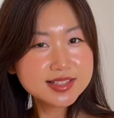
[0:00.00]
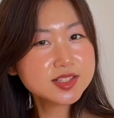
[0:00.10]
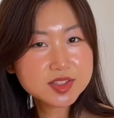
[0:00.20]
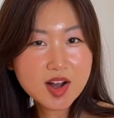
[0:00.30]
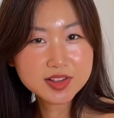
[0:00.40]
he's
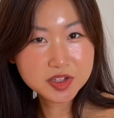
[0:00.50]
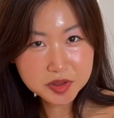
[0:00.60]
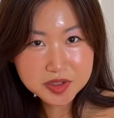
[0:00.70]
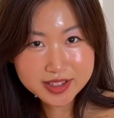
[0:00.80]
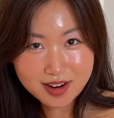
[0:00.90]
not
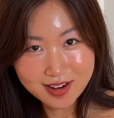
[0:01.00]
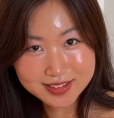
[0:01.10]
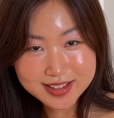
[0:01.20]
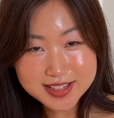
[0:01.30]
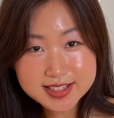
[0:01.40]
totally
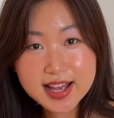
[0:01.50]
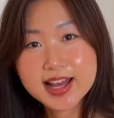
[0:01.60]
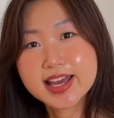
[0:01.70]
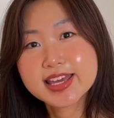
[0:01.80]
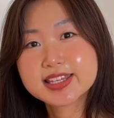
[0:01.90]
heartless,
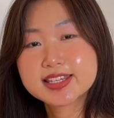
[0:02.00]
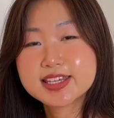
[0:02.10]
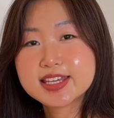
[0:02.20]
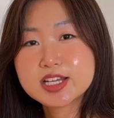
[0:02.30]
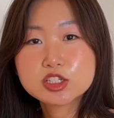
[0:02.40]

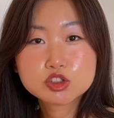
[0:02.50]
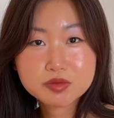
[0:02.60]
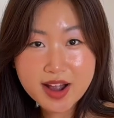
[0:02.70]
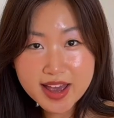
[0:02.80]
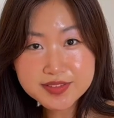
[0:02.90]
he
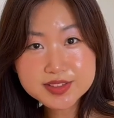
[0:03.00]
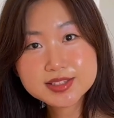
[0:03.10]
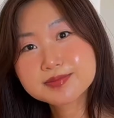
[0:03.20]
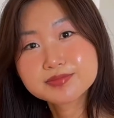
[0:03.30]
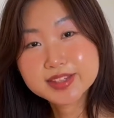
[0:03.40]

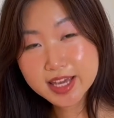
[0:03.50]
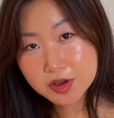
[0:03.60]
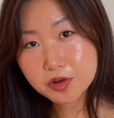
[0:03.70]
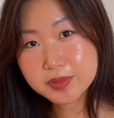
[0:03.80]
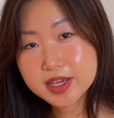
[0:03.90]
drives
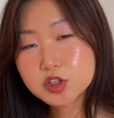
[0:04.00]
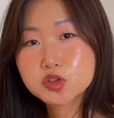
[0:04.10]
Naomi